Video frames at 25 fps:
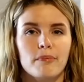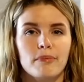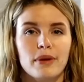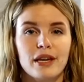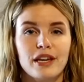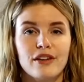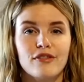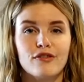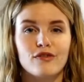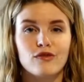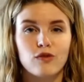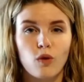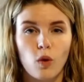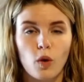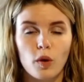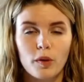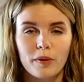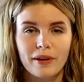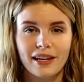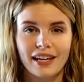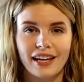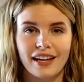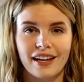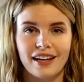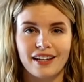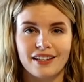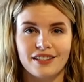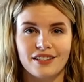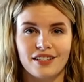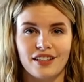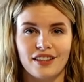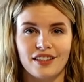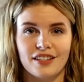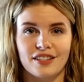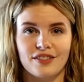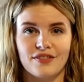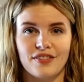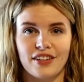Before we get into
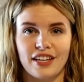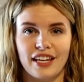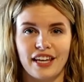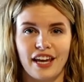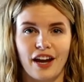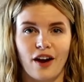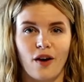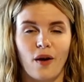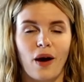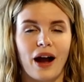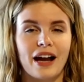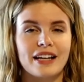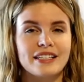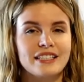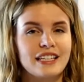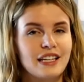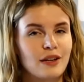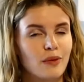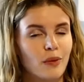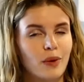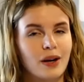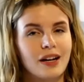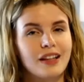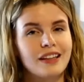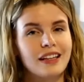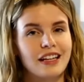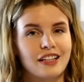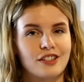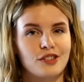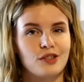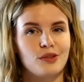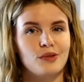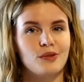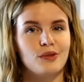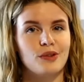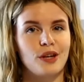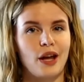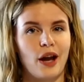this video, I did want to let
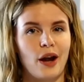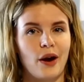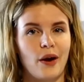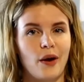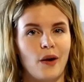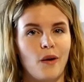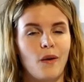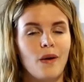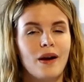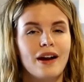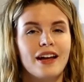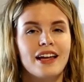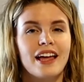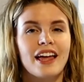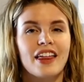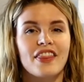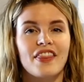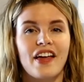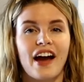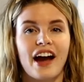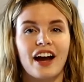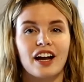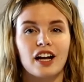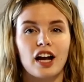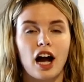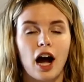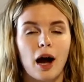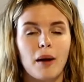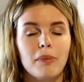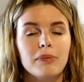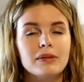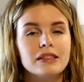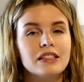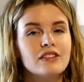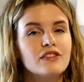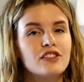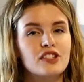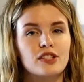you know that a
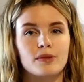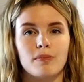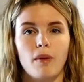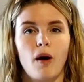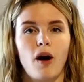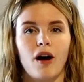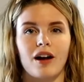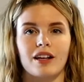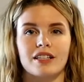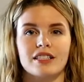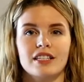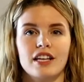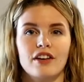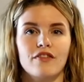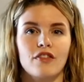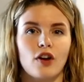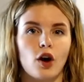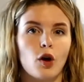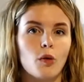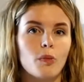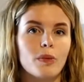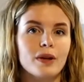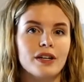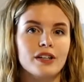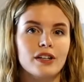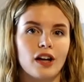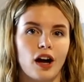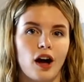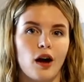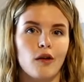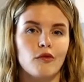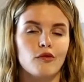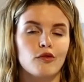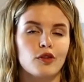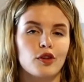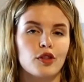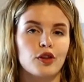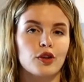couple of spots have opened
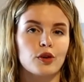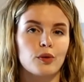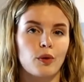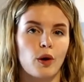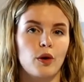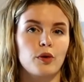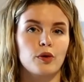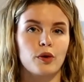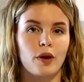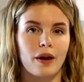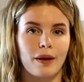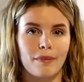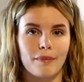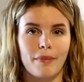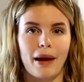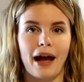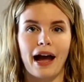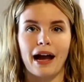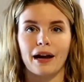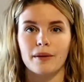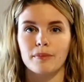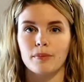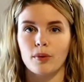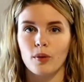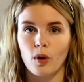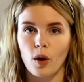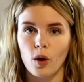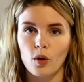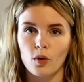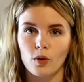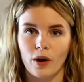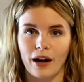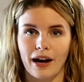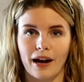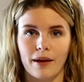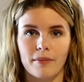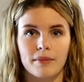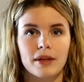up for the Grow Your Impact
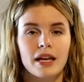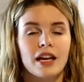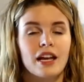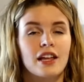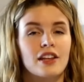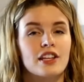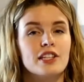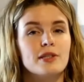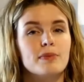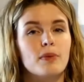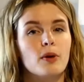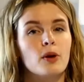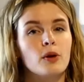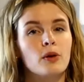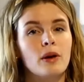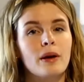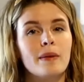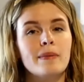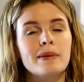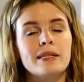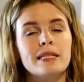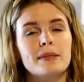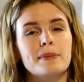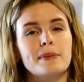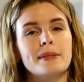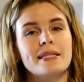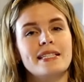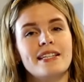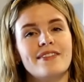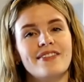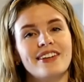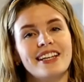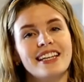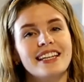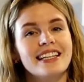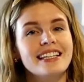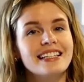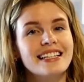program. This program is
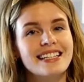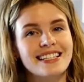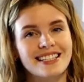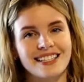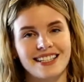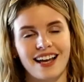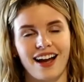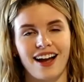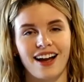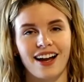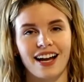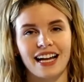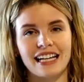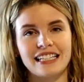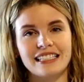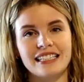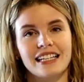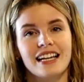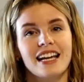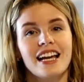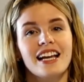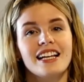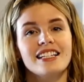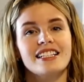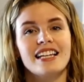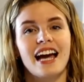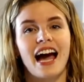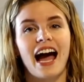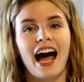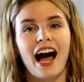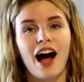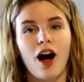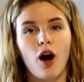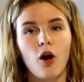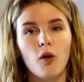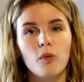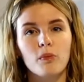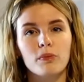specifically designed to
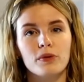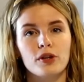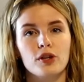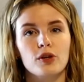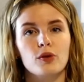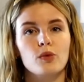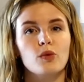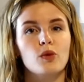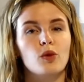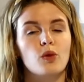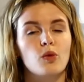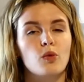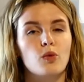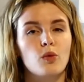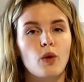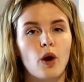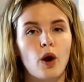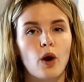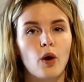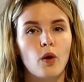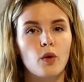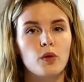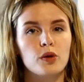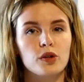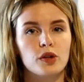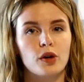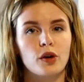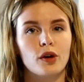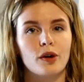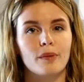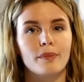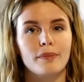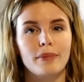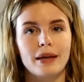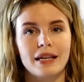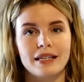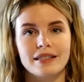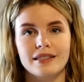help you grow your
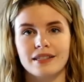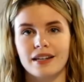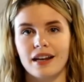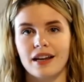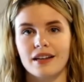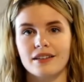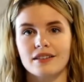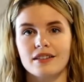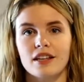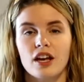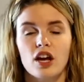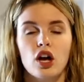business,